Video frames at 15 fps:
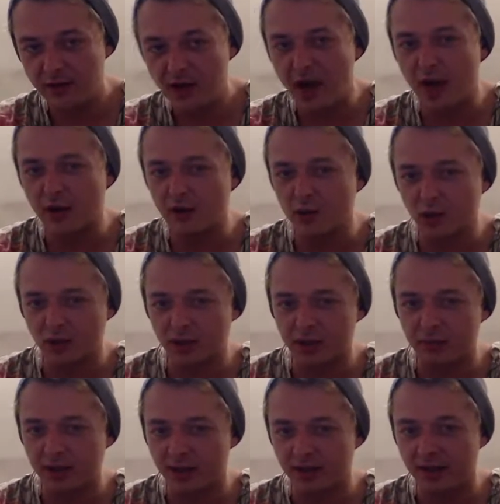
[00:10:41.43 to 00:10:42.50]
I don't, strictly
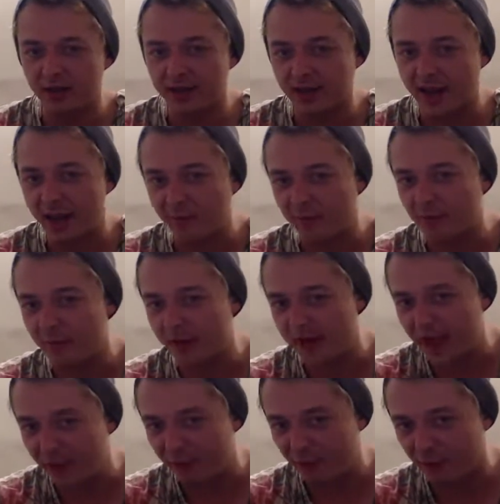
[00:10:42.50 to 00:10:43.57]
speaking, need to have them
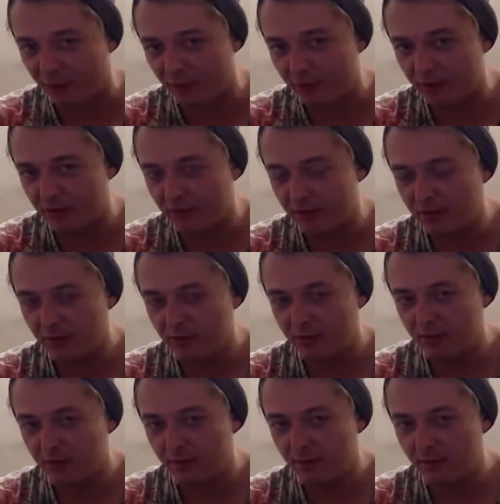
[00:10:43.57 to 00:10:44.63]
ever,
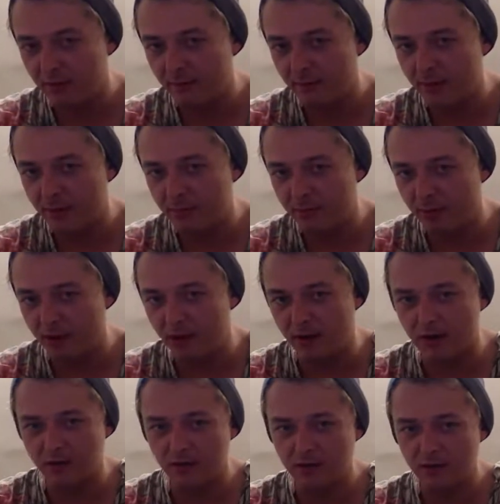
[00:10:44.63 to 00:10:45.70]

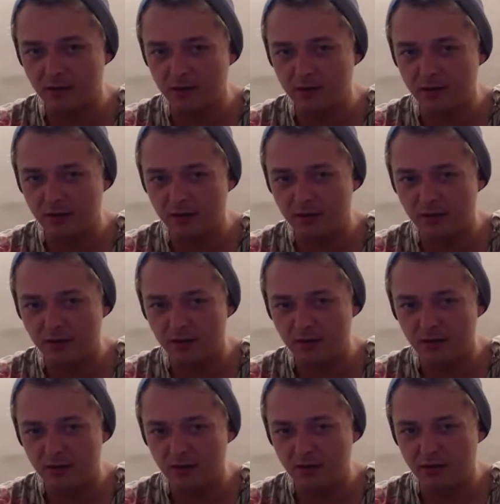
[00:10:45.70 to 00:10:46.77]
but
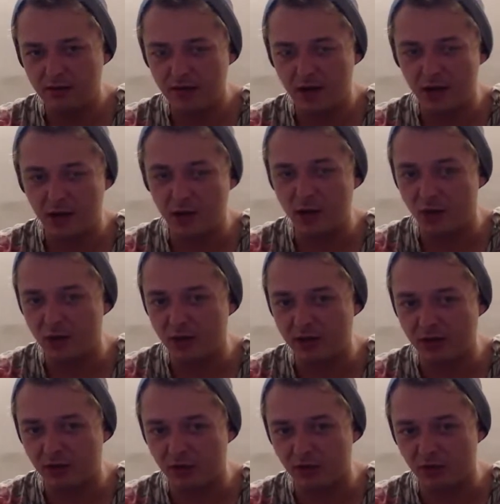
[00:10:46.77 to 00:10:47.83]
I don't need to
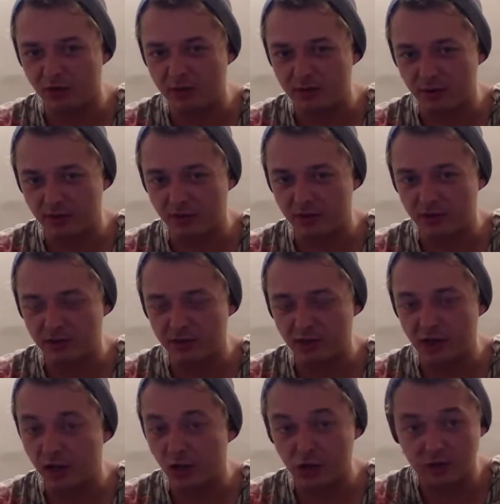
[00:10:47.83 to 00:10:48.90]
have children in my 30s.
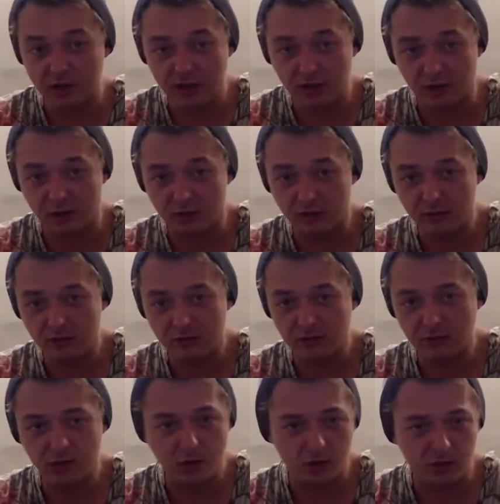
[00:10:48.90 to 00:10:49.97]
I don't need to.
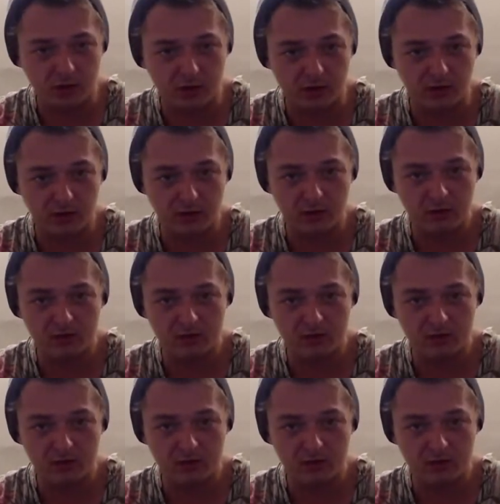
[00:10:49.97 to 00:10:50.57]
No one does.